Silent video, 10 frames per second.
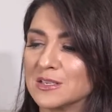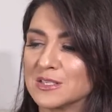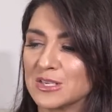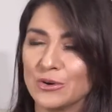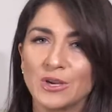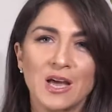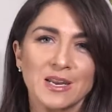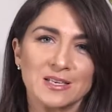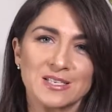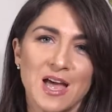So
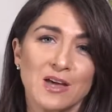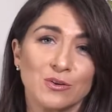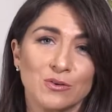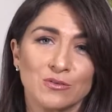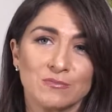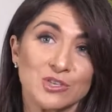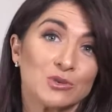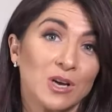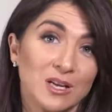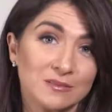cutting down on
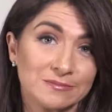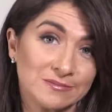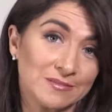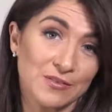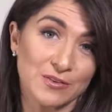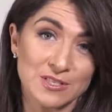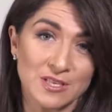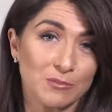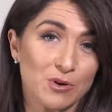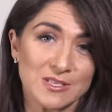sugar, the first
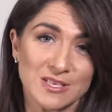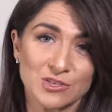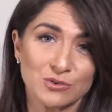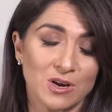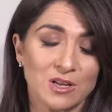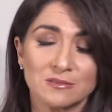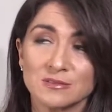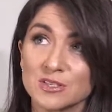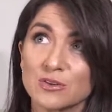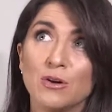thing, processed sugar.
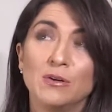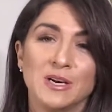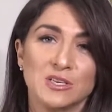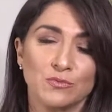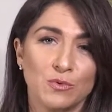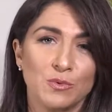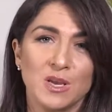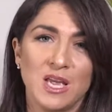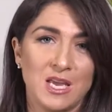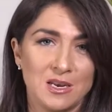So much of what
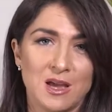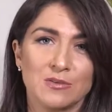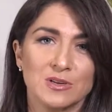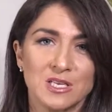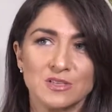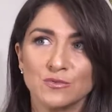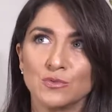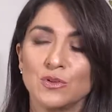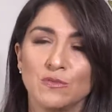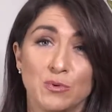we eat now is
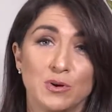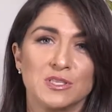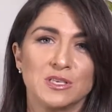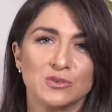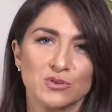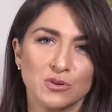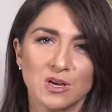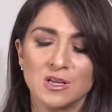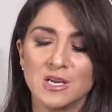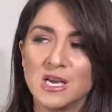full of processed sugar.
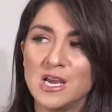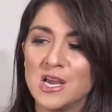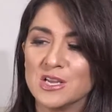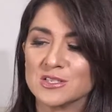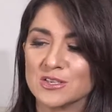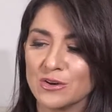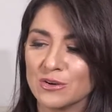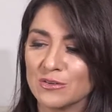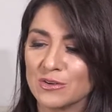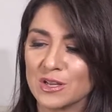
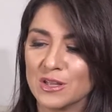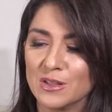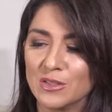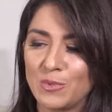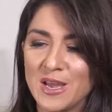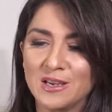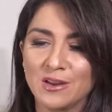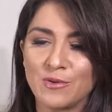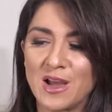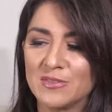So the way to
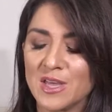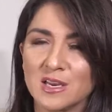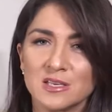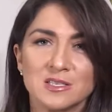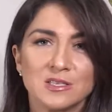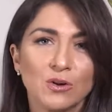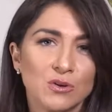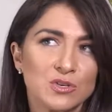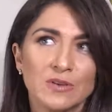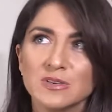get around that is,
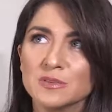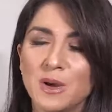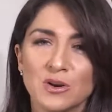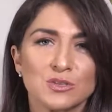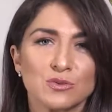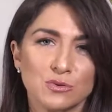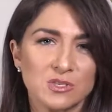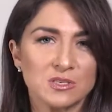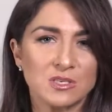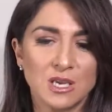even tomato
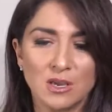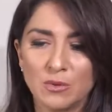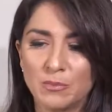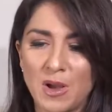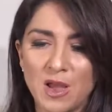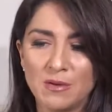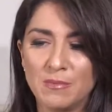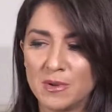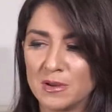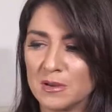sauces, like you could buy
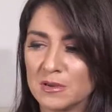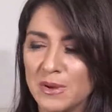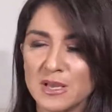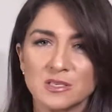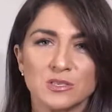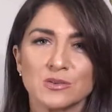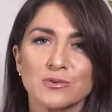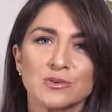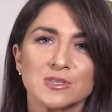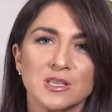a pasta
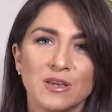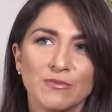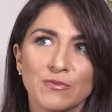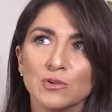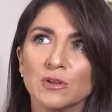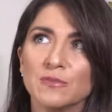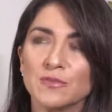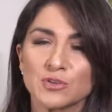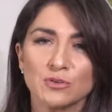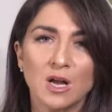sauce and they're full of
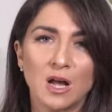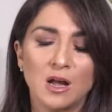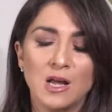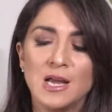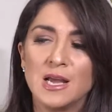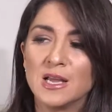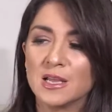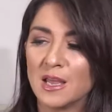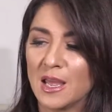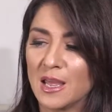sugar.
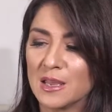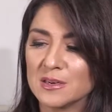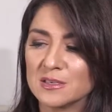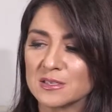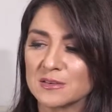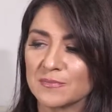And